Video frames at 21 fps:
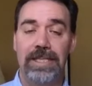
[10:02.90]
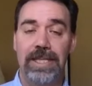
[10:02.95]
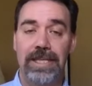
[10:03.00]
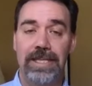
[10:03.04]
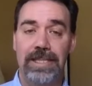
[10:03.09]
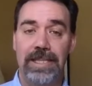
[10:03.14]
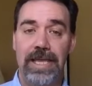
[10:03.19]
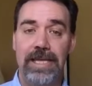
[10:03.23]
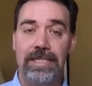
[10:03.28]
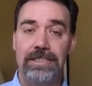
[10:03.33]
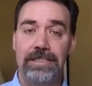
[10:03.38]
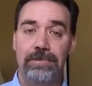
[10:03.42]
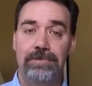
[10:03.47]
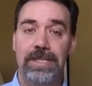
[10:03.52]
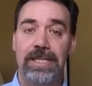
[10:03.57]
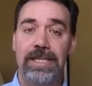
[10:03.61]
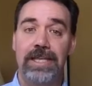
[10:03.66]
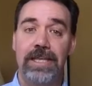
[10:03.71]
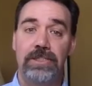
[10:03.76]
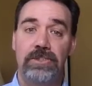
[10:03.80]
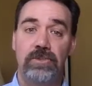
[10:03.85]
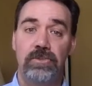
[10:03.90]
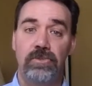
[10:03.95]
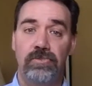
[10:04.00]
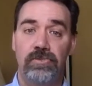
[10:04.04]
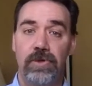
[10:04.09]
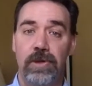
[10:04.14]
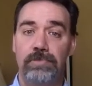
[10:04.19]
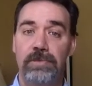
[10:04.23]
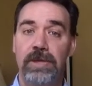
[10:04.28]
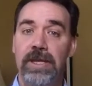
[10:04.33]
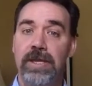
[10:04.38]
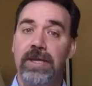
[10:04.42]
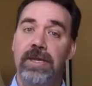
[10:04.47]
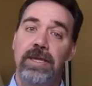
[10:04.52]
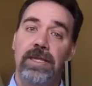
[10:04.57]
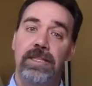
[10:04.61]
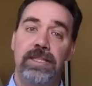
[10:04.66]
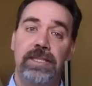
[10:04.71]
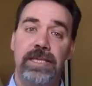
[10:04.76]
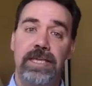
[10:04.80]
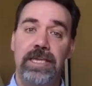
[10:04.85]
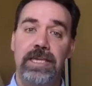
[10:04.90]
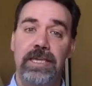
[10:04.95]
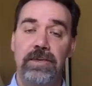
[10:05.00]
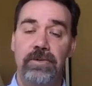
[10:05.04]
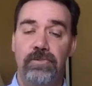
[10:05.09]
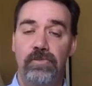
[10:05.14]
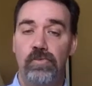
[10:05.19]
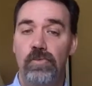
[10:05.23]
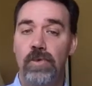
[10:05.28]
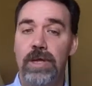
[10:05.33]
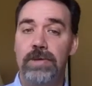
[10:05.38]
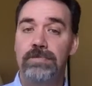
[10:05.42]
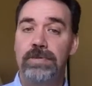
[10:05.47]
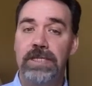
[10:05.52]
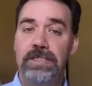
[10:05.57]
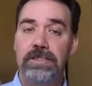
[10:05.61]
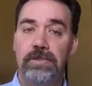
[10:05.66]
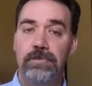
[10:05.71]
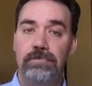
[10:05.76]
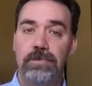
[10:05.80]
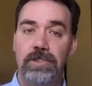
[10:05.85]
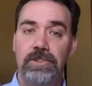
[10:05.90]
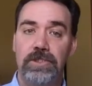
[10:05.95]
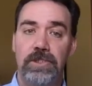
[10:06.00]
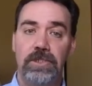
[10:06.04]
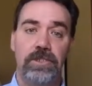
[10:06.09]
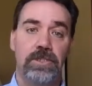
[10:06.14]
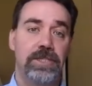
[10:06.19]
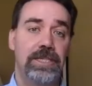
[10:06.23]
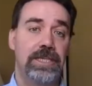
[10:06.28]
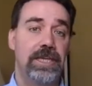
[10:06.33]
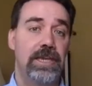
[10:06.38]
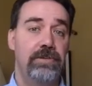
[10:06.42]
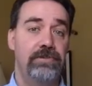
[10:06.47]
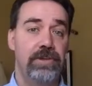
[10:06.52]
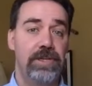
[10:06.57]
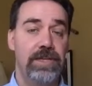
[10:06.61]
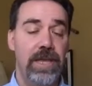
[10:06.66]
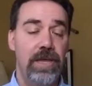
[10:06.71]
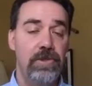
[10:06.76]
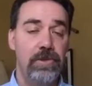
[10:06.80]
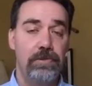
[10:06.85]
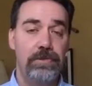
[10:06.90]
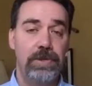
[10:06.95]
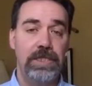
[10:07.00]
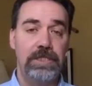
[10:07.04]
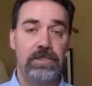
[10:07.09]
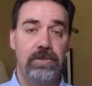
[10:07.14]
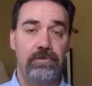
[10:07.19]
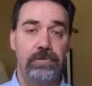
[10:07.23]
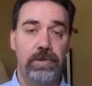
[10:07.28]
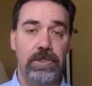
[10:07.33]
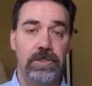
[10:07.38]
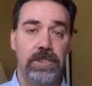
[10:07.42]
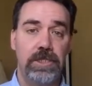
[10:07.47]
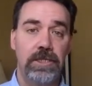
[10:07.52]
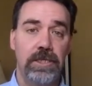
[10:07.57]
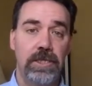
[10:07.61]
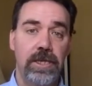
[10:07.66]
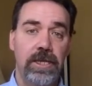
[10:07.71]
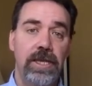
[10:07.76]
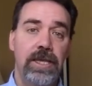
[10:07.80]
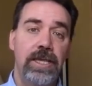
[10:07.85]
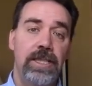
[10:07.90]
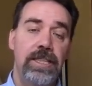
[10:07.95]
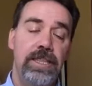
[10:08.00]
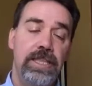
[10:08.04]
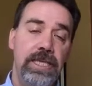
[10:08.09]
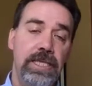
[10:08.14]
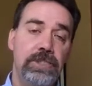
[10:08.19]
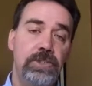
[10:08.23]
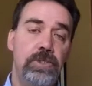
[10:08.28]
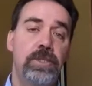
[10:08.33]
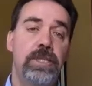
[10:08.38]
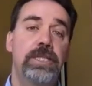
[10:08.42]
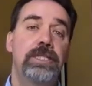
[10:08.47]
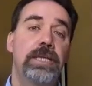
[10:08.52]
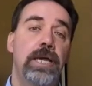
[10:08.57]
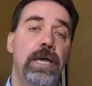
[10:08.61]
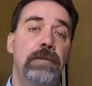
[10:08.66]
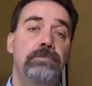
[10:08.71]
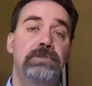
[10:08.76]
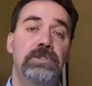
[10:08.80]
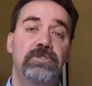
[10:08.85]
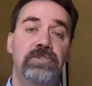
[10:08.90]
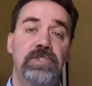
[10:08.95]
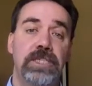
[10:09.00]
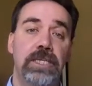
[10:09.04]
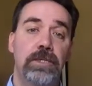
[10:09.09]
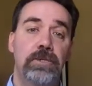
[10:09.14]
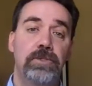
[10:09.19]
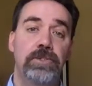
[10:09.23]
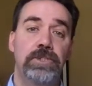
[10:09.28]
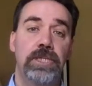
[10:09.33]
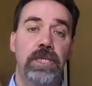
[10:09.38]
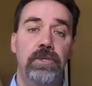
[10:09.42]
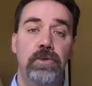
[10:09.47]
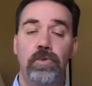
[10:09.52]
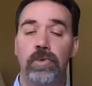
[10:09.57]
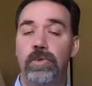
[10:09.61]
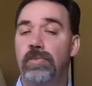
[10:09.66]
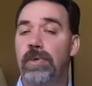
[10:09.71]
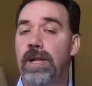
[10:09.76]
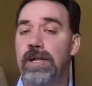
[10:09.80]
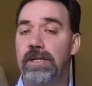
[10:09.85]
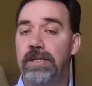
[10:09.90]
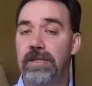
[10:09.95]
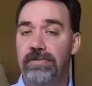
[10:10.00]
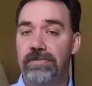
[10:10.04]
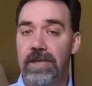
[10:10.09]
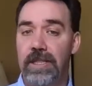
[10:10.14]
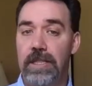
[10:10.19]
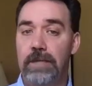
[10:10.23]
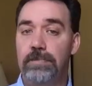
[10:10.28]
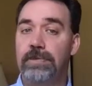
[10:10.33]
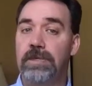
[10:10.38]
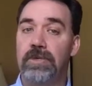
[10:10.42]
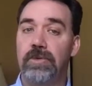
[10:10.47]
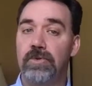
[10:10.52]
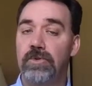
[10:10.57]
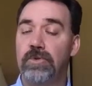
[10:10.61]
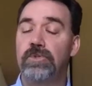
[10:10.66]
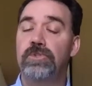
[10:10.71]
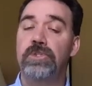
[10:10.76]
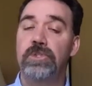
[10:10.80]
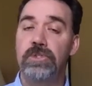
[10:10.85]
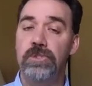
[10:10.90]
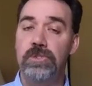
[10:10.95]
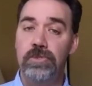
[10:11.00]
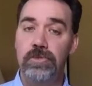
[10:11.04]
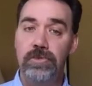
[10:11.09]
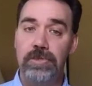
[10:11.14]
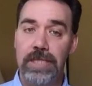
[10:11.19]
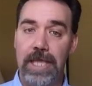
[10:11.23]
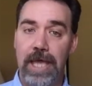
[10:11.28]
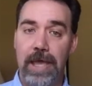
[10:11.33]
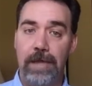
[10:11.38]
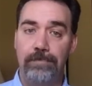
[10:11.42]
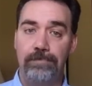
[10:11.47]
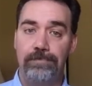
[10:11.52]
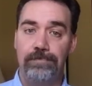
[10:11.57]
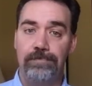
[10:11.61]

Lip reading: like that, something that gets you from the key of one piece of music to the key of another piece of music, these are the types of skills that you would want to develop in order to do that.